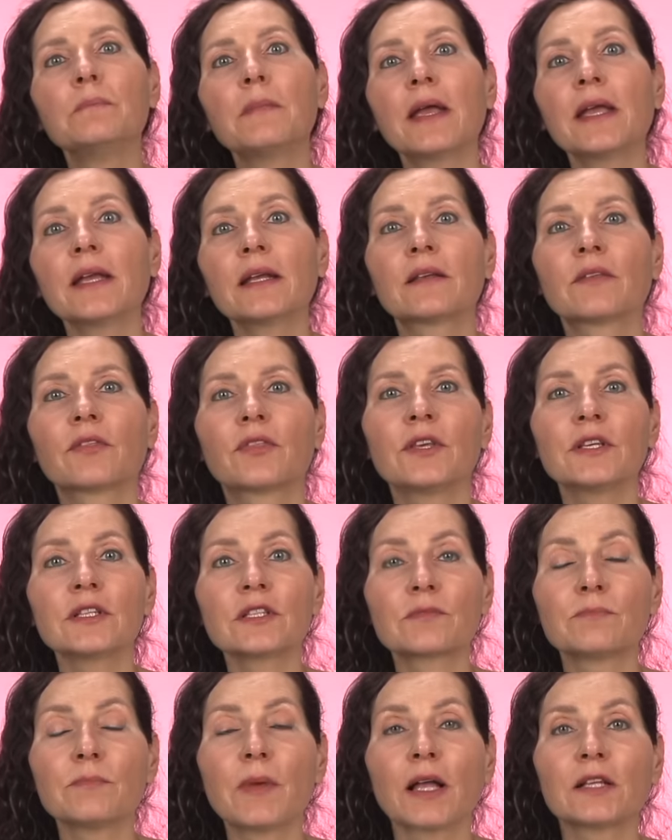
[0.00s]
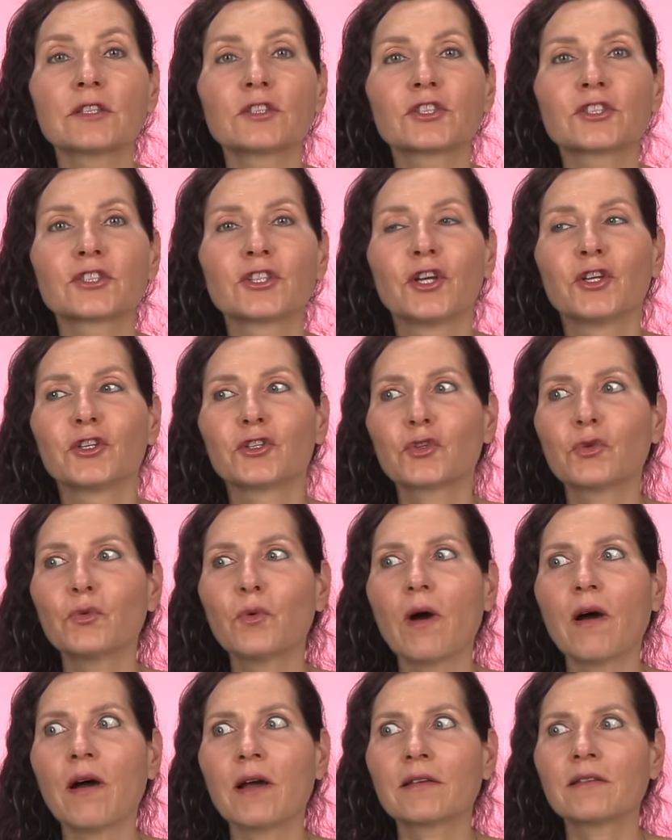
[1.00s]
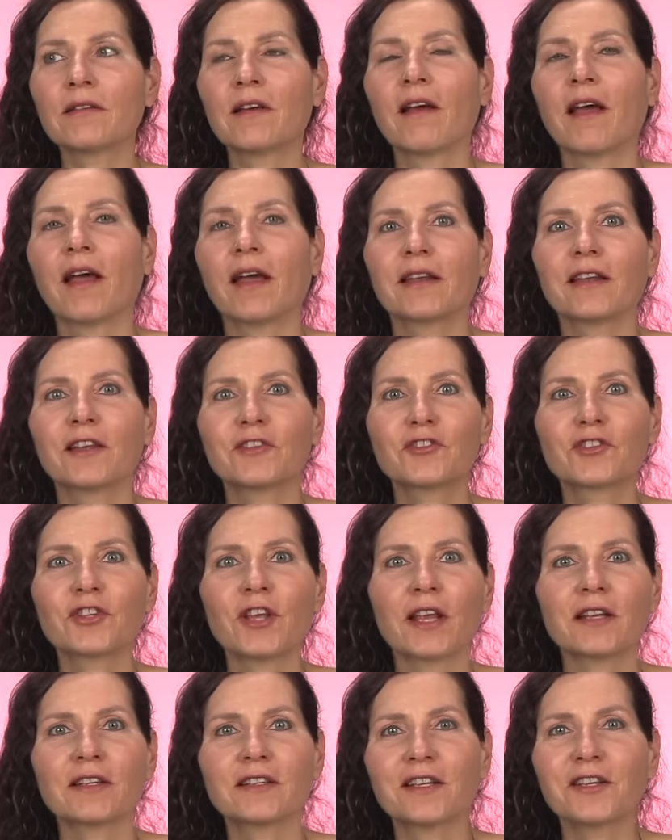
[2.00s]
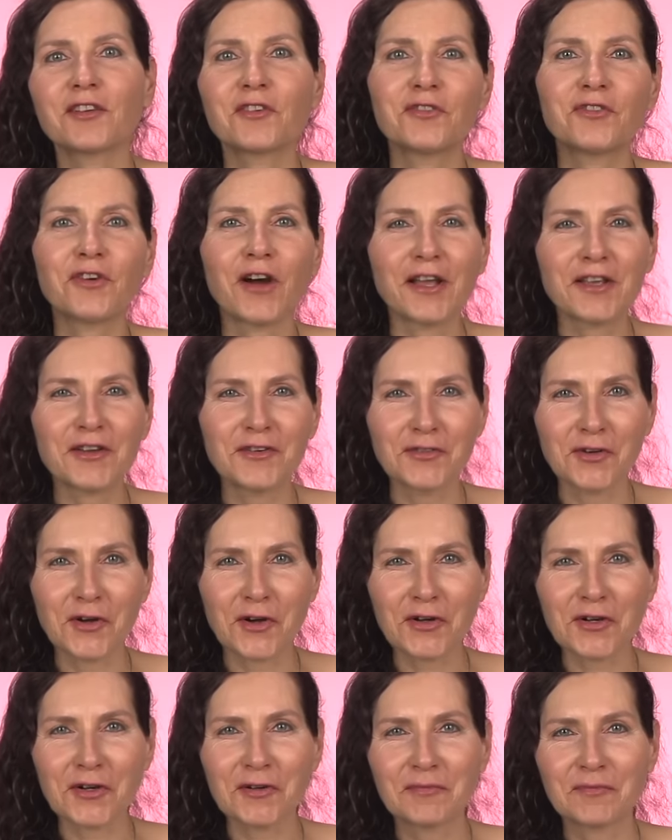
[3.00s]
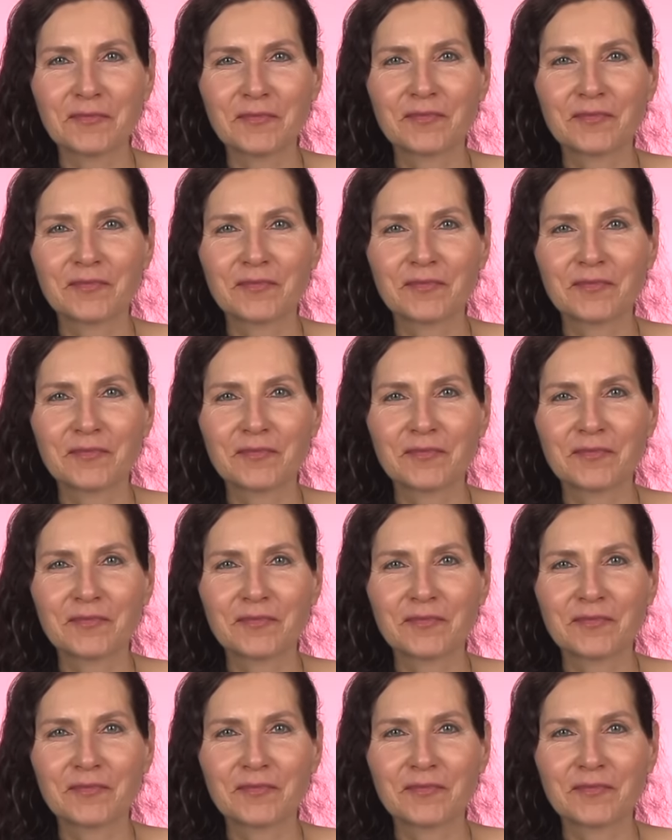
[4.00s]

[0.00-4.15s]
make this month to an energetic firework.